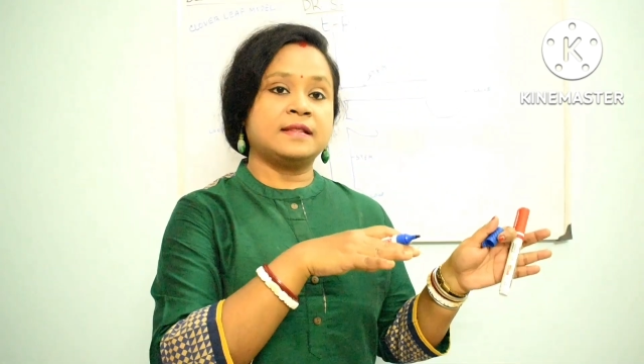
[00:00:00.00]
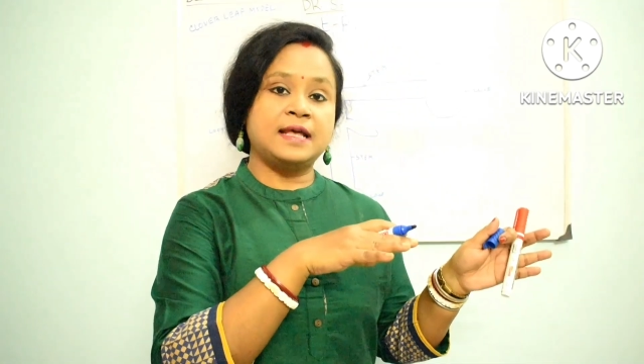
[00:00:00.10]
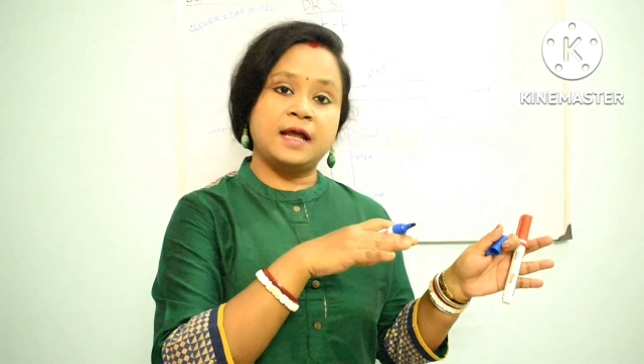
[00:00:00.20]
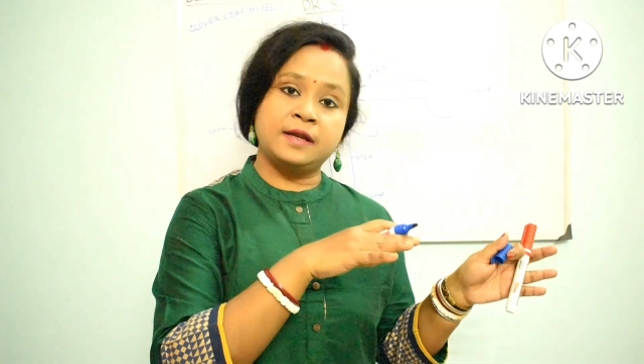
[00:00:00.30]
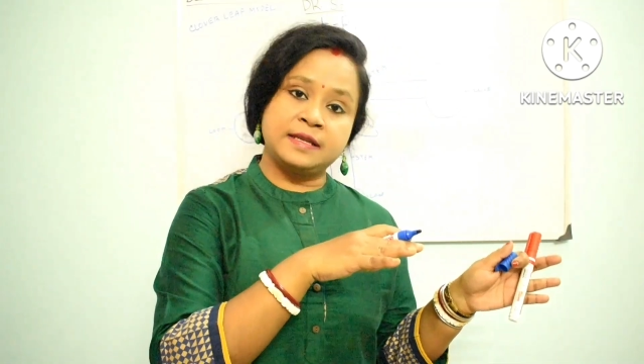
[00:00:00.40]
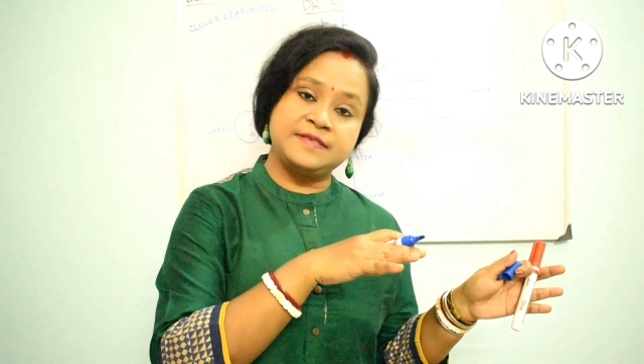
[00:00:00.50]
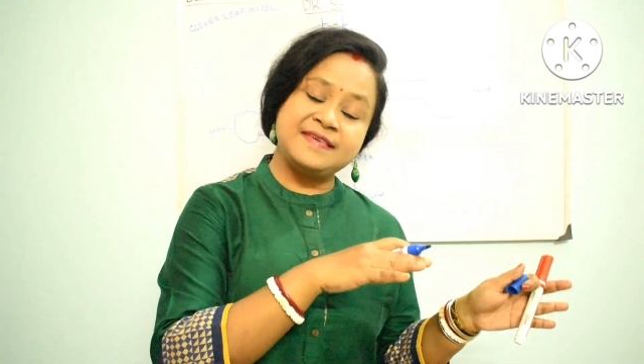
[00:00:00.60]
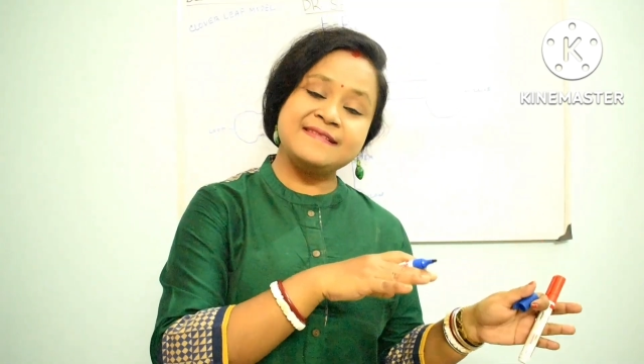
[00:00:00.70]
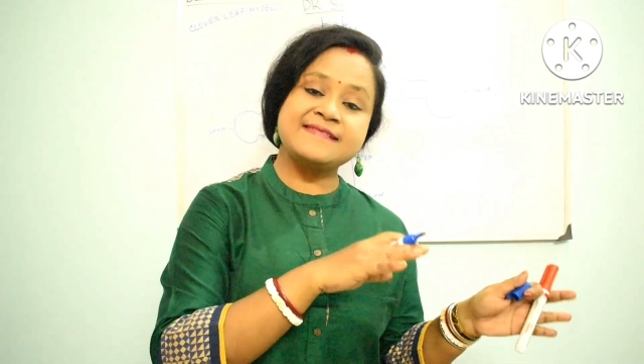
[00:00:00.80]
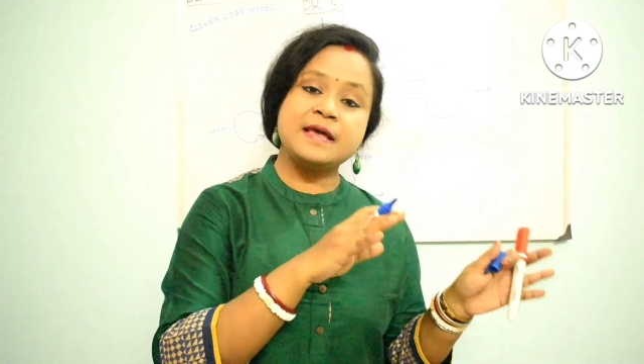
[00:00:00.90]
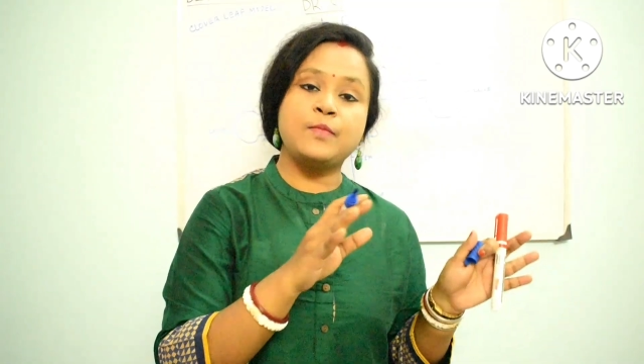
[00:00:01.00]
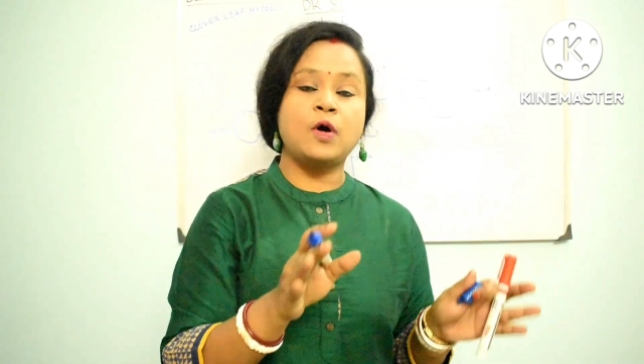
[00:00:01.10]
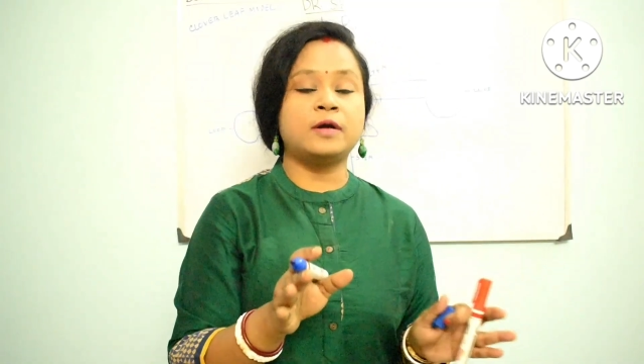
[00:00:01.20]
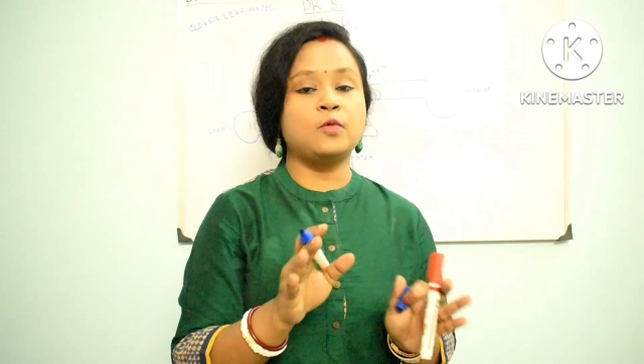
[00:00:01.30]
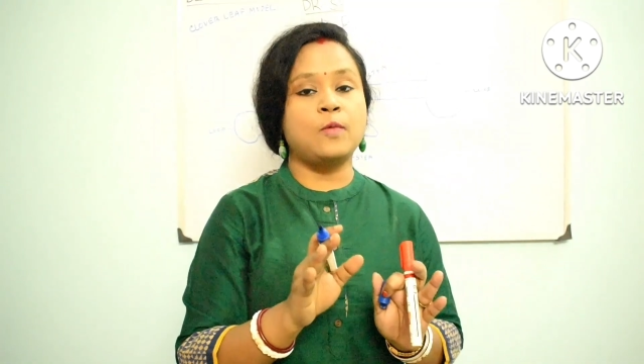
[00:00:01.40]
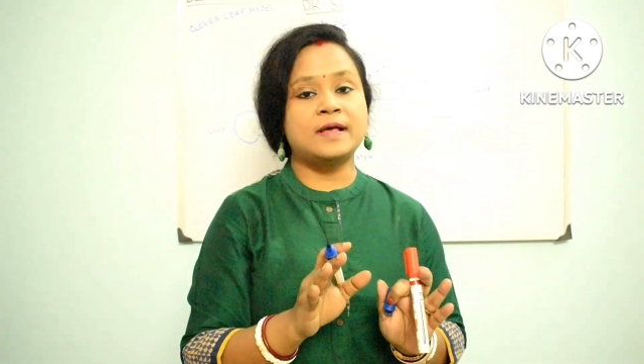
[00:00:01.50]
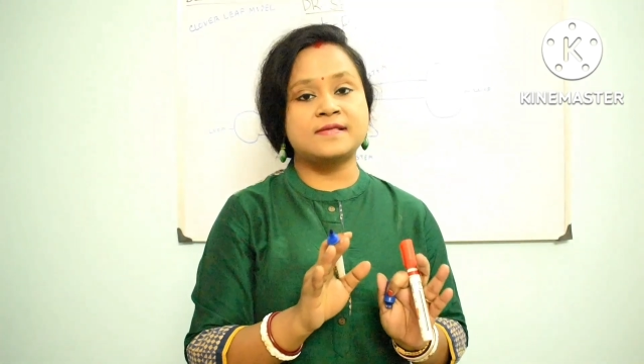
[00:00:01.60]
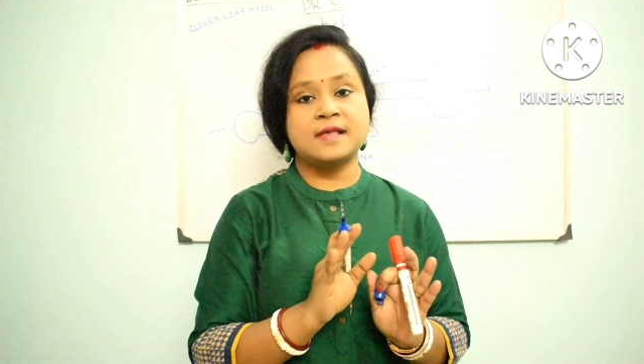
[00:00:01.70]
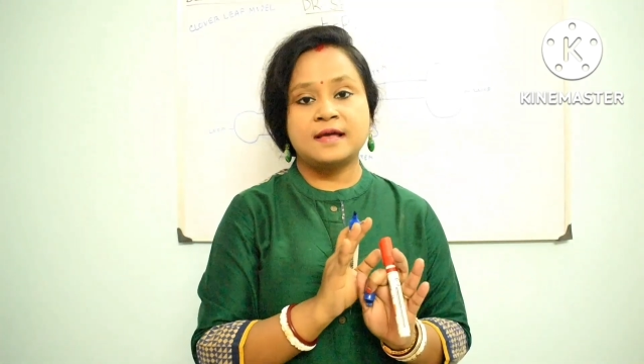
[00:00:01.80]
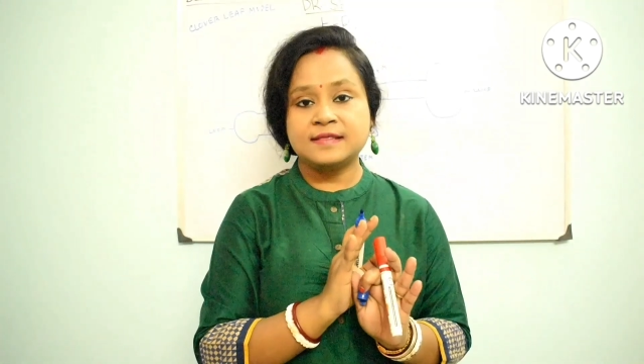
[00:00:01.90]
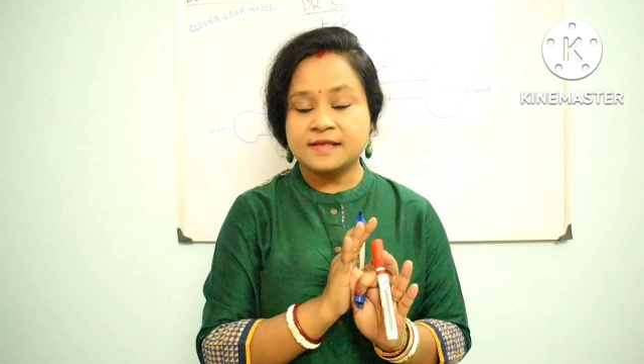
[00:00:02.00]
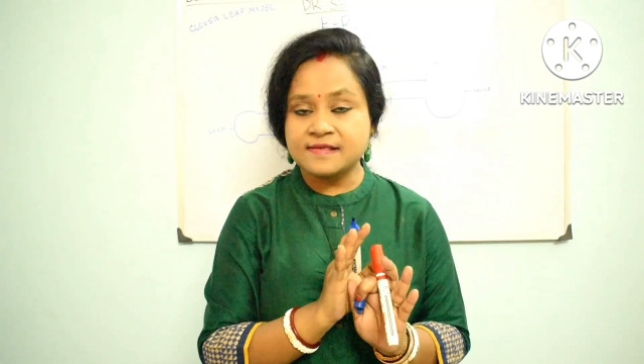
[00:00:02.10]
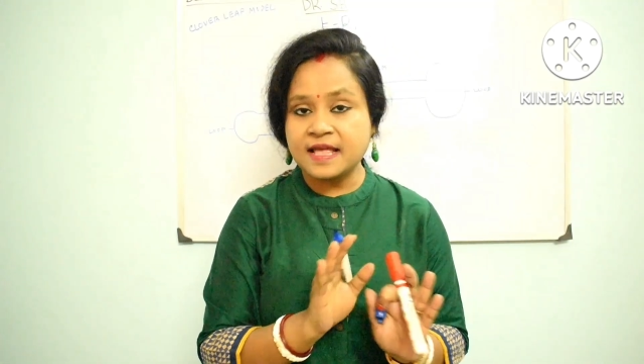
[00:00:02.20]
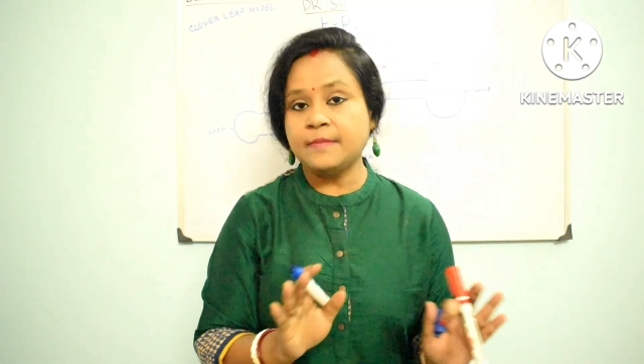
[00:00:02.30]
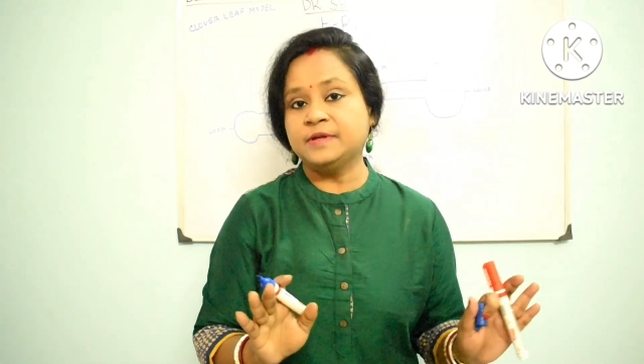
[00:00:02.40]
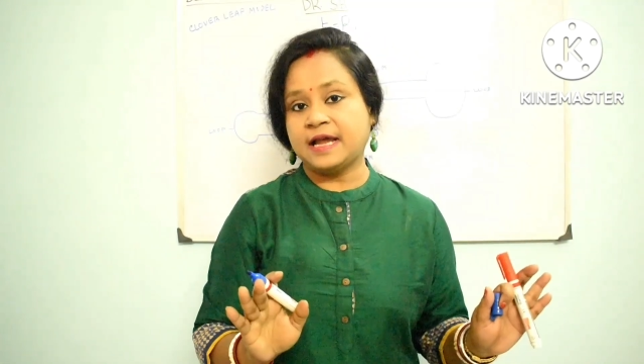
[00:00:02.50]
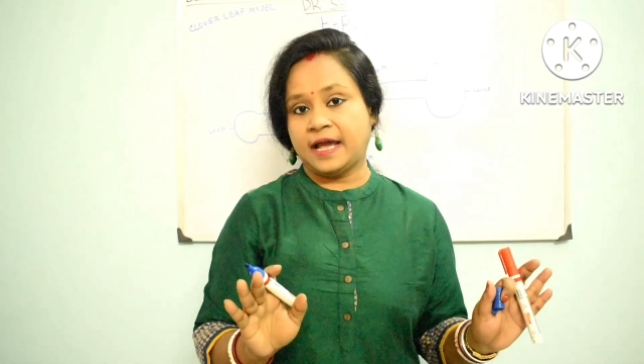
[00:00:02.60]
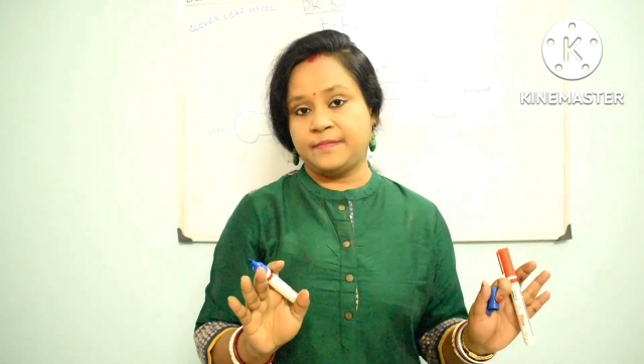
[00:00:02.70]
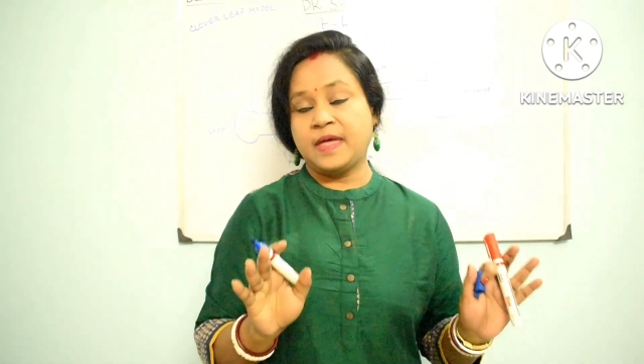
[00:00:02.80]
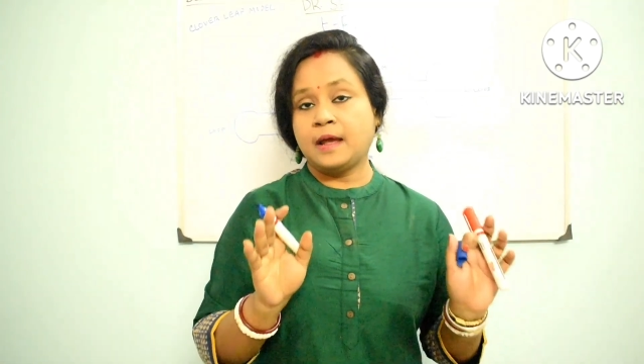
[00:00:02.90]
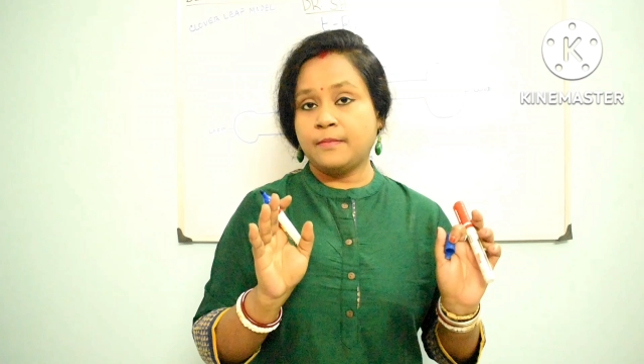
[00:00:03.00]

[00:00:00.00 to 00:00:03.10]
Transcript: the GC bond was the same type,